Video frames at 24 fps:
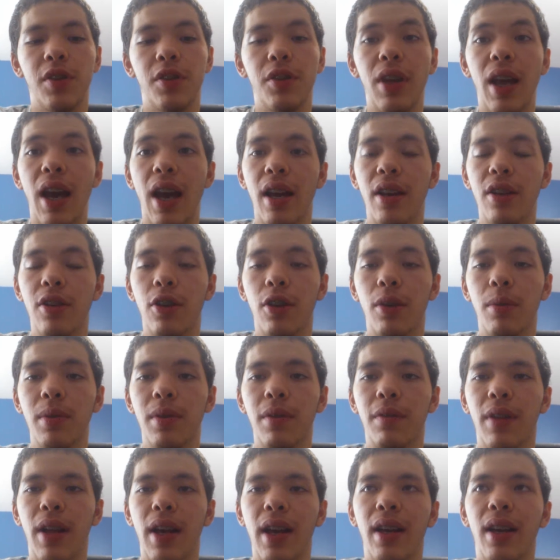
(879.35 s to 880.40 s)
yeah, in terms
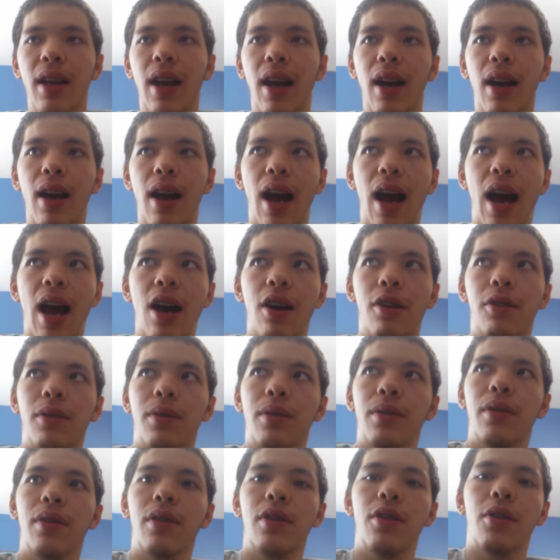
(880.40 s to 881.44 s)
of like
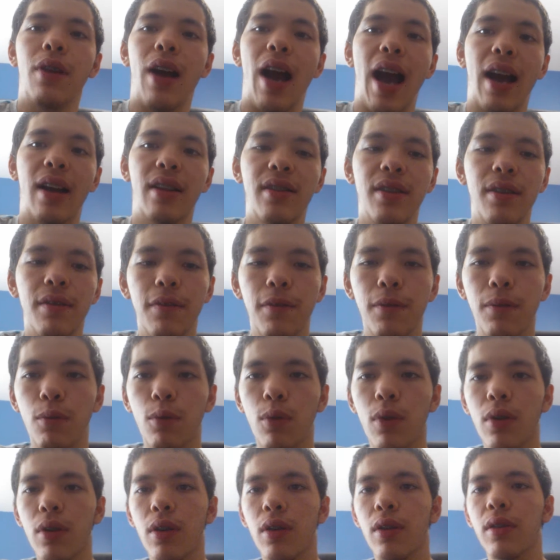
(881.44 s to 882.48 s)
how your active
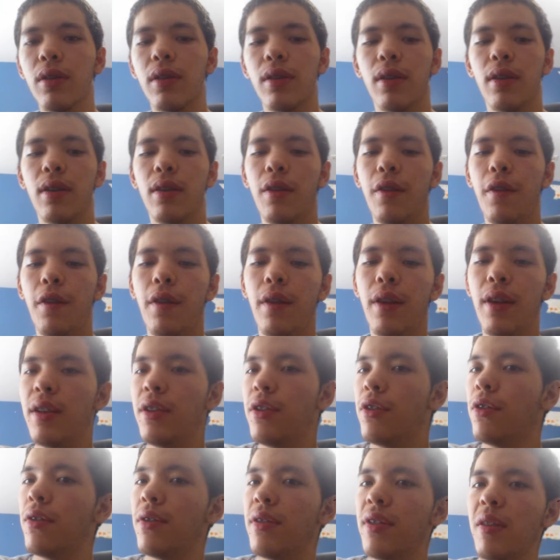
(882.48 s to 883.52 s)
world, it
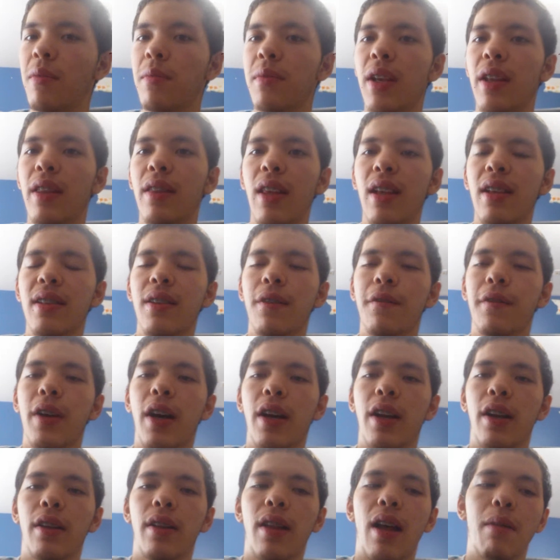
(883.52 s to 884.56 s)
sure seems like things have
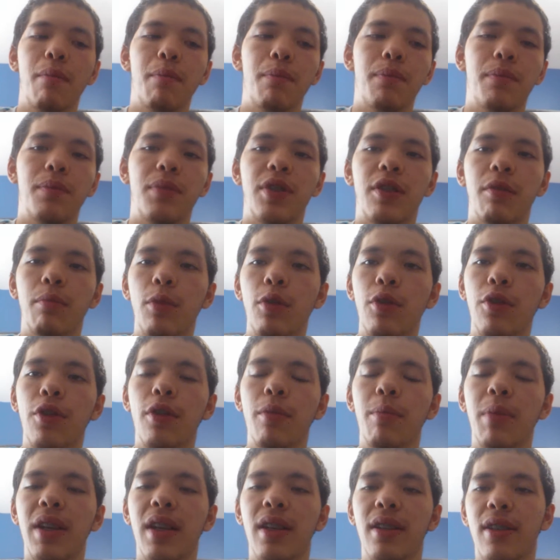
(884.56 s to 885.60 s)
gotten a lot
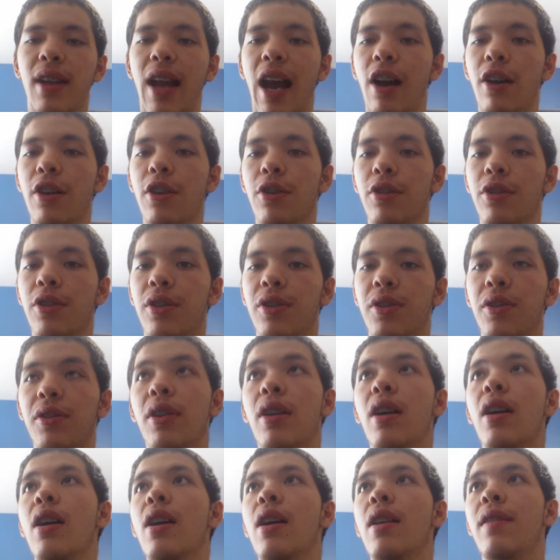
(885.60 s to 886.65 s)
smoother, because now
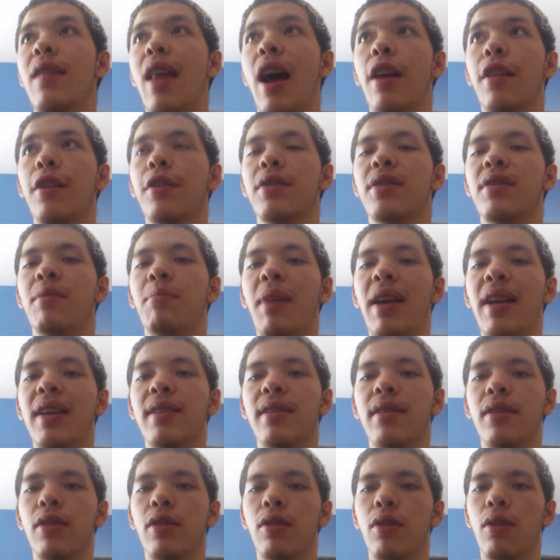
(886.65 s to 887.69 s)
there's
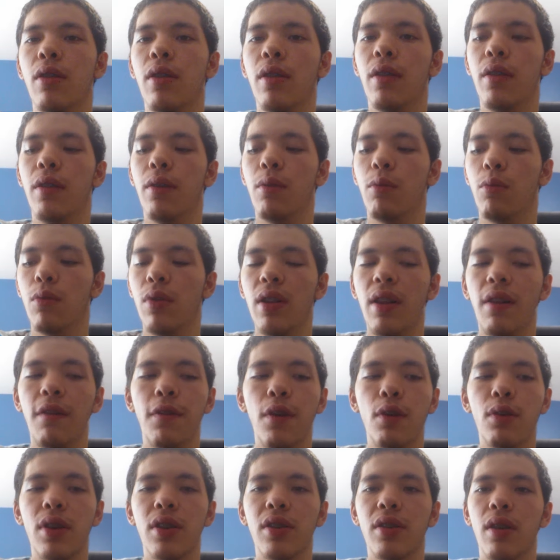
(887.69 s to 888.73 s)
space to really
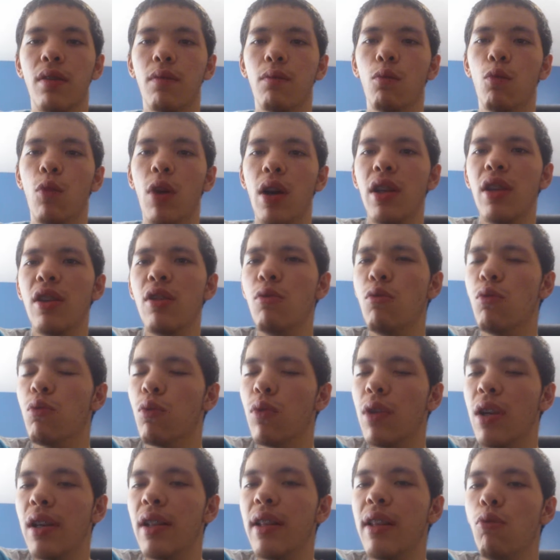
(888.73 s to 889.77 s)
focus on what you
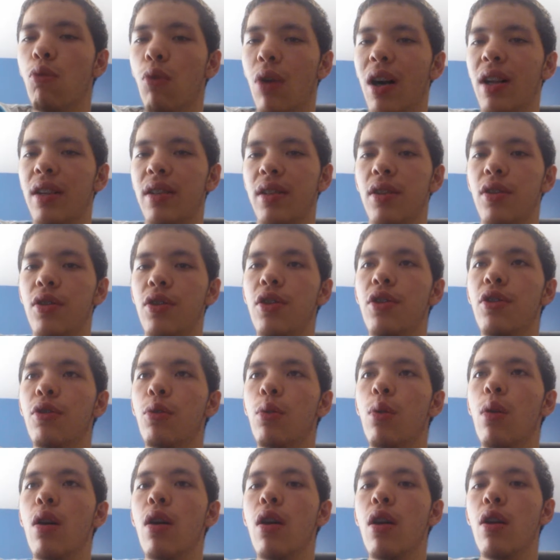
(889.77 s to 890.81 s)
really want to
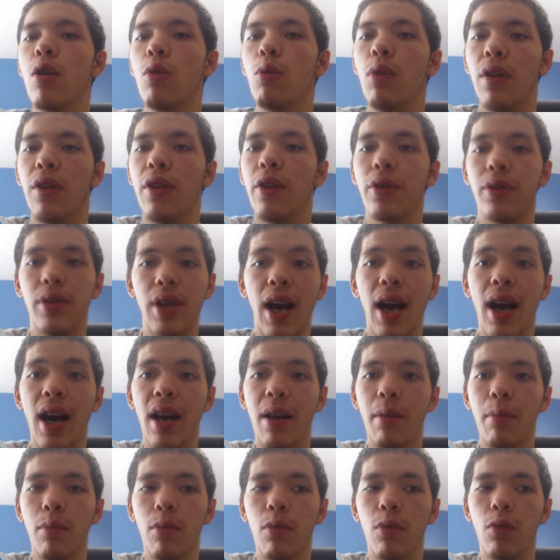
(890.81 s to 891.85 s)
do with your
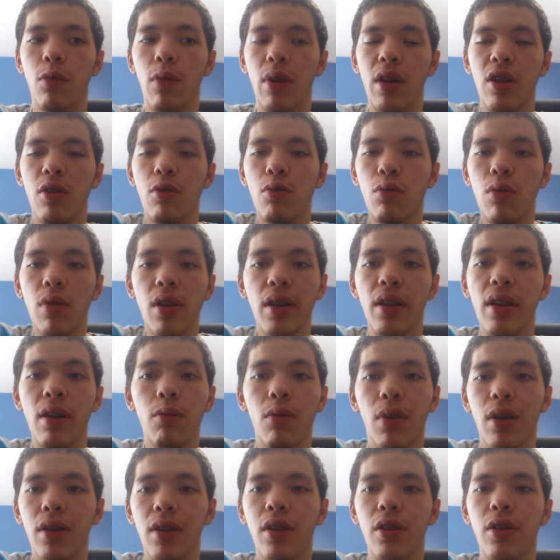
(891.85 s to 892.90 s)
time, what you really
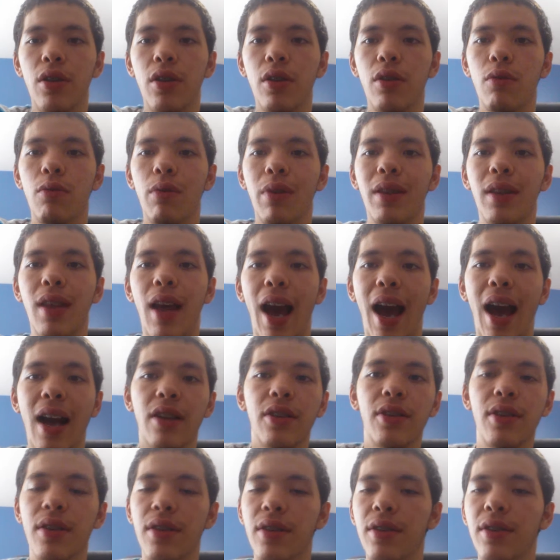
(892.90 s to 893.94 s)
want to do with the
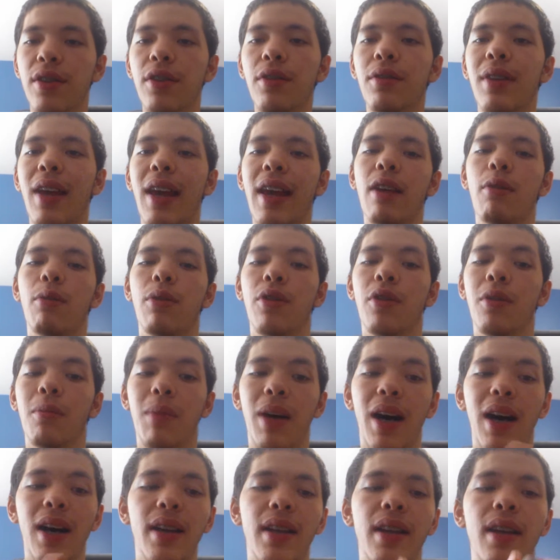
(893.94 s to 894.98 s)
actions you take with your
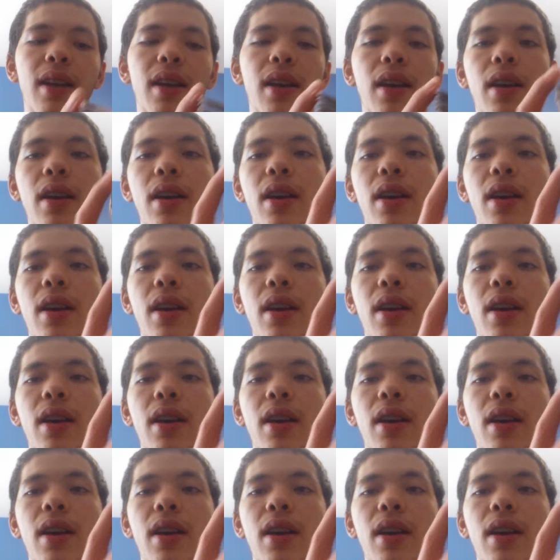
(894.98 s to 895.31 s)
body.